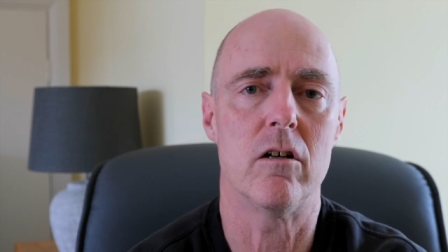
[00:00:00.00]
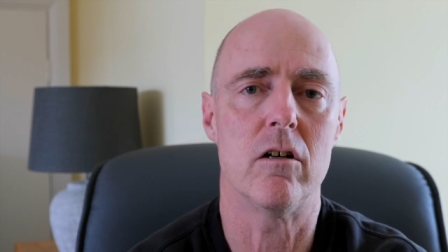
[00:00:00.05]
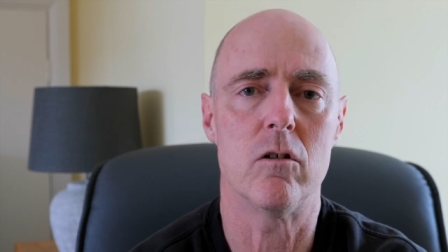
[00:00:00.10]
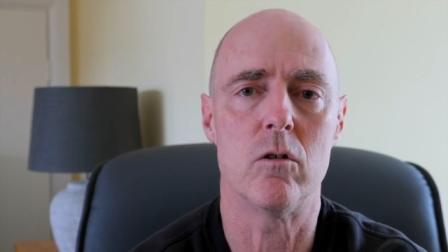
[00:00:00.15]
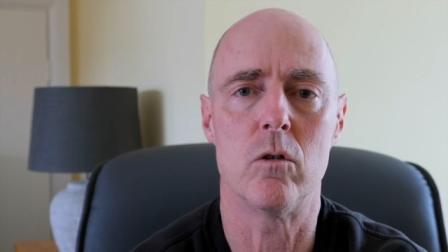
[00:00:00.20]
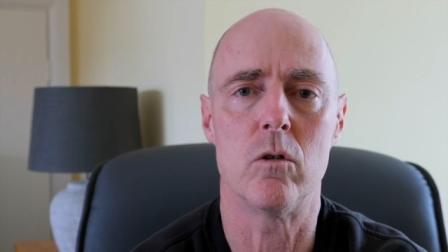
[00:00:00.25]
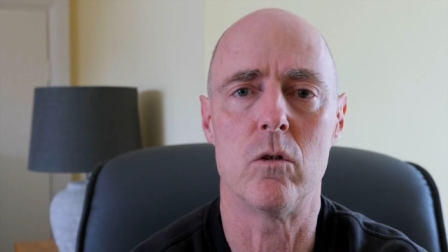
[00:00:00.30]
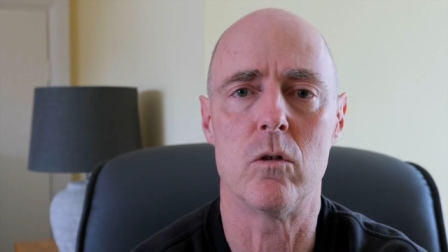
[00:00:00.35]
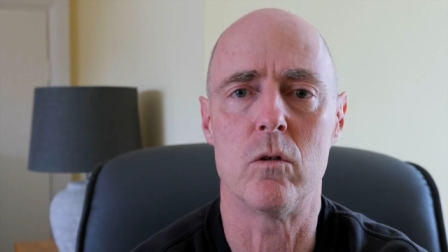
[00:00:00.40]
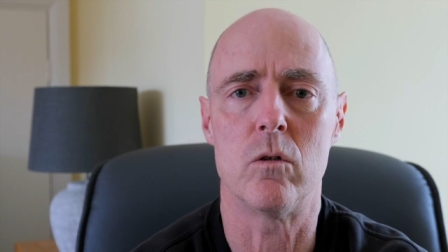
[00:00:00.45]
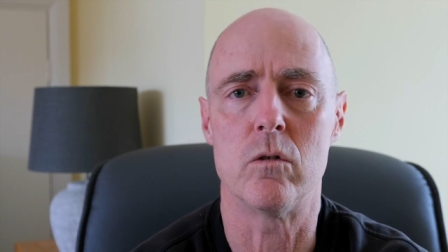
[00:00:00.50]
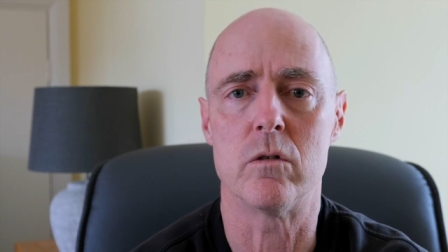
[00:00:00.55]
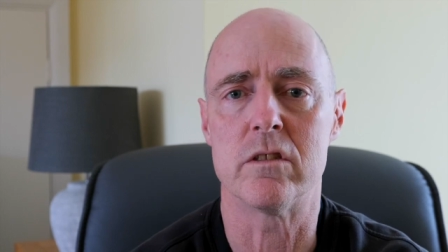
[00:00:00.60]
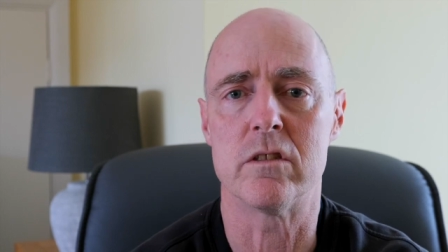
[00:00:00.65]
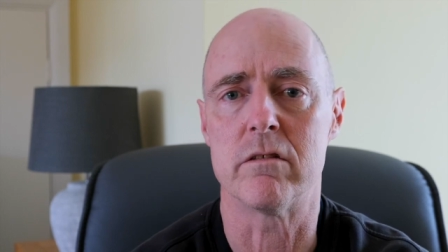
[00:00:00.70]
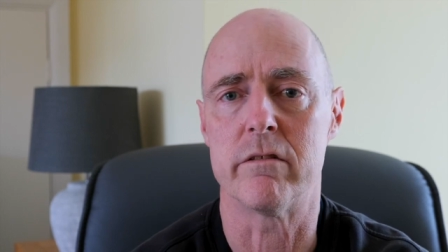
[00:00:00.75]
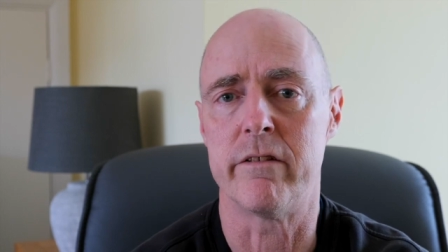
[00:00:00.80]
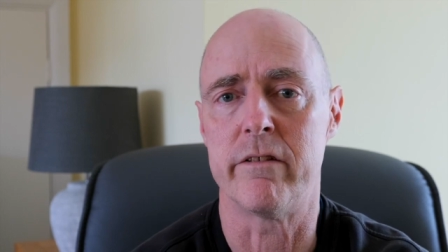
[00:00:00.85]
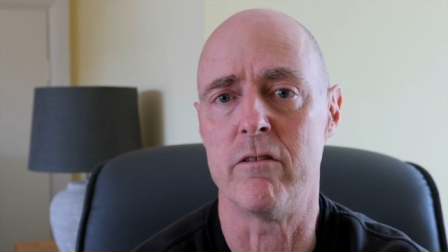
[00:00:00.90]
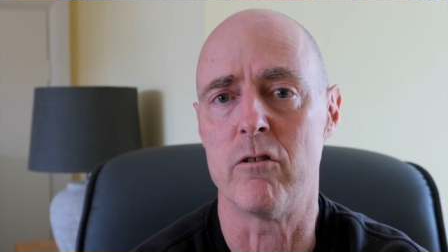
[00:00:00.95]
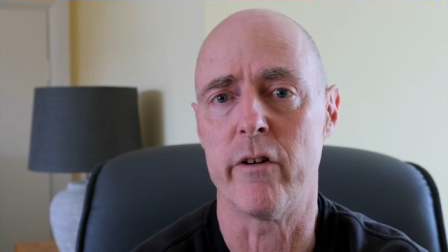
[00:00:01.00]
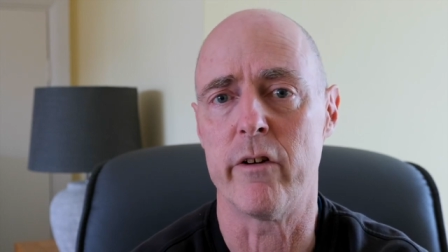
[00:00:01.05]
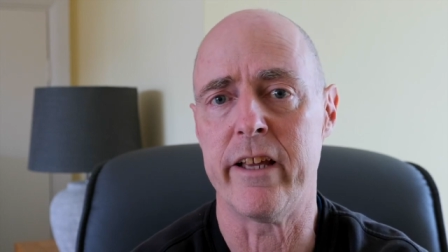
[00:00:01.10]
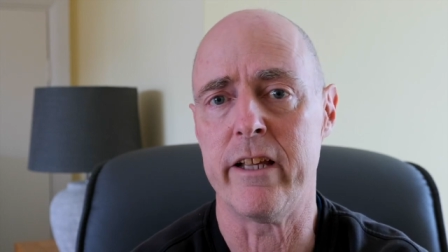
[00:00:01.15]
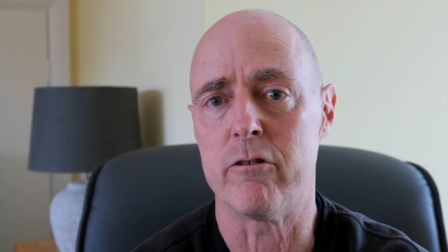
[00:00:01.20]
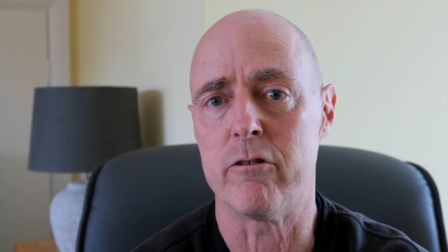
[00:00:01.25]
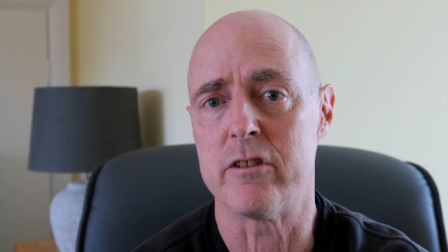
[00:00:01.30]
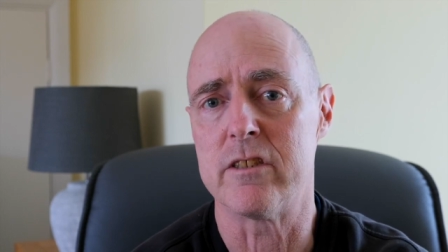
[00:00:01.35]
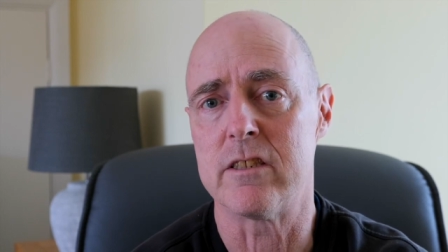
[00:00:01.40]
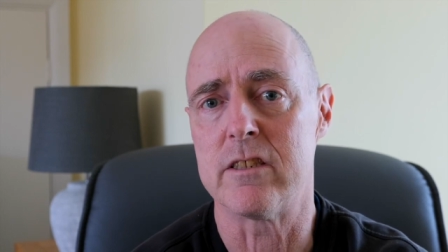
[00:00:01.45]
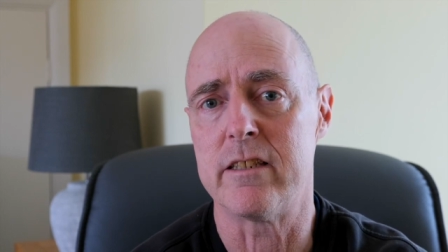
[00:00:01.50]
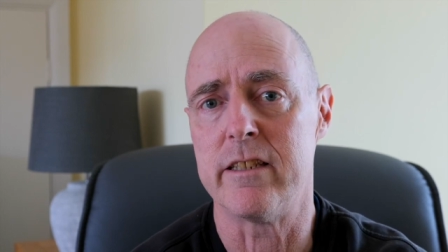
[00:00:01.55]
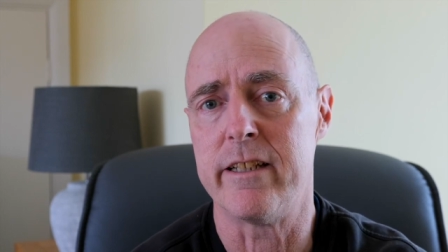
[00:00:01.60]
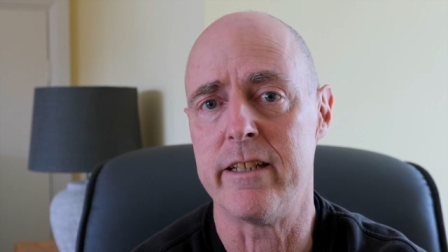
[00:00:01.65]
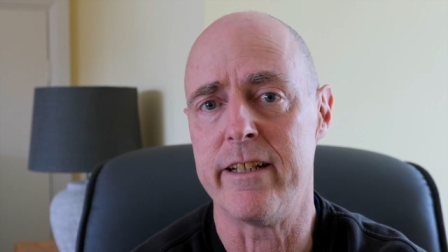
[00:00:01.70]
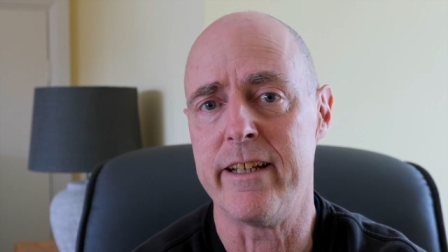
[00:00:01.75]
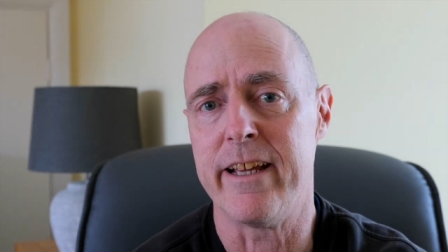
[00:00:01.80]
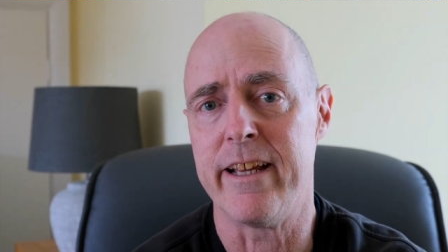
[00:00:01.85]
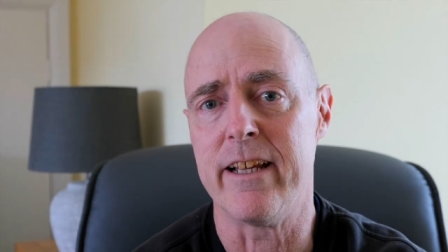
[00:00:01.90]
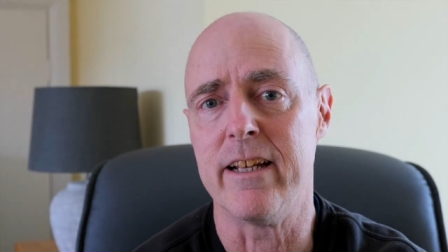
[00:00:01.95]
or sort of not interested
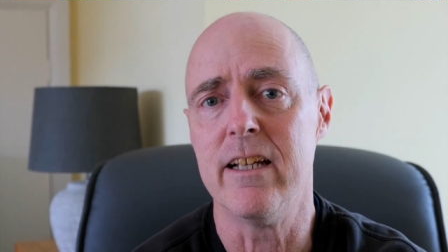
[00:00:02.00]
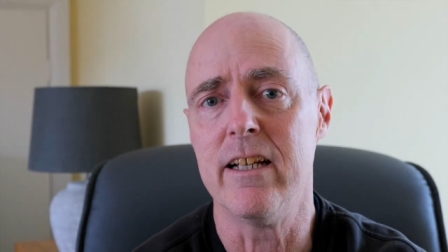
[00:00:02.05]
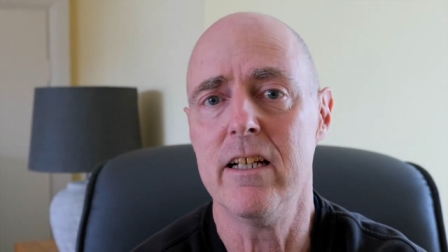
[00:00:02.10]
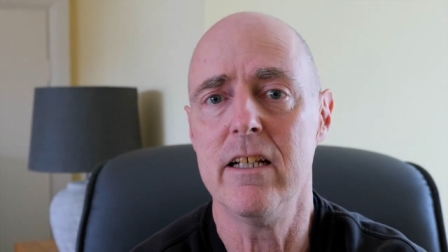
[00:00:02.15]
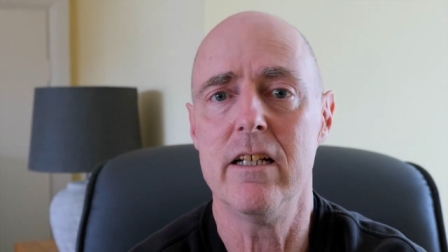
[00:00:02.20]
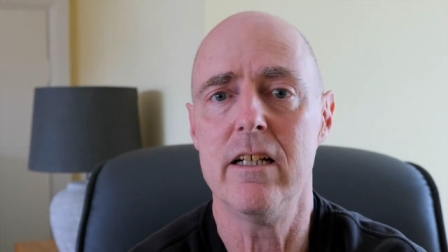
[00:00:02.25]
in it,